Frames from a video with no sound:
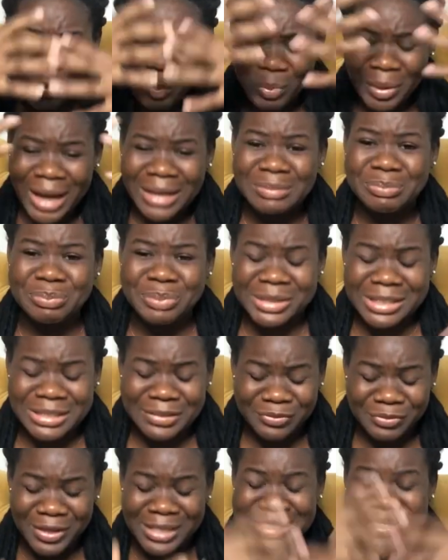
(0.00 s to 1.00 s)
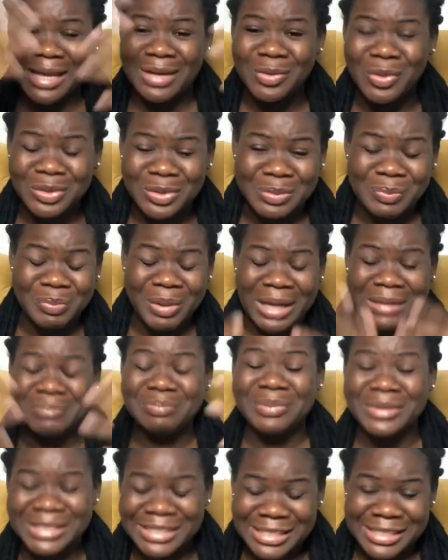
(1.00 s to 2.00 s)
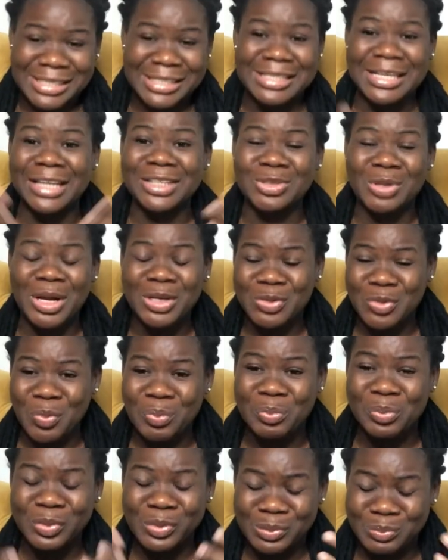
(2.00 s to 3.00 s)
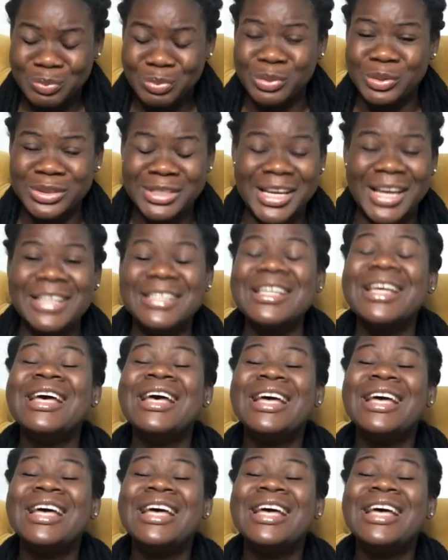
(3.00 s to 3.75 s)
bad bitch face and all the bad bitch thing you're trying to project.